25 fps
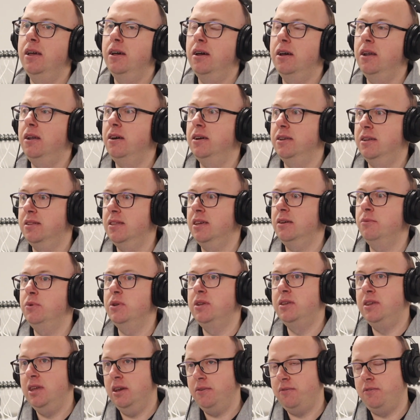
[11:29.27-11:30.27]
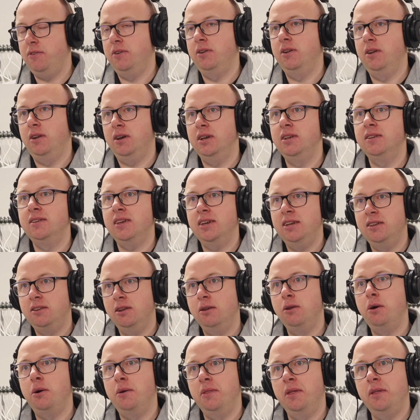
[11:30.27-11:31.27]
I like to think we're different, like you say, to
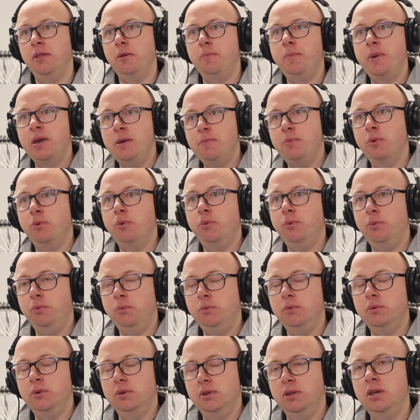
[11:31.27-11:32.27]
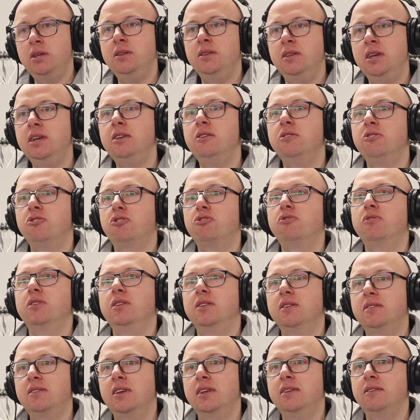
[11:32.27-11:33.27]
a lot of other people in the industry,
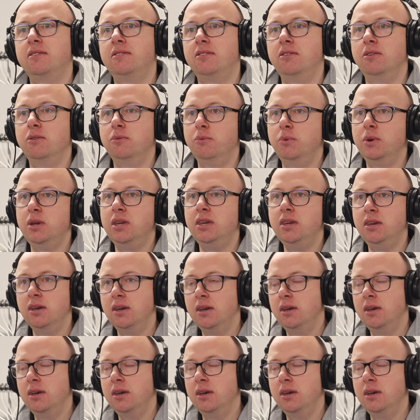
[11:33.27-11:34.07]
in the sense that we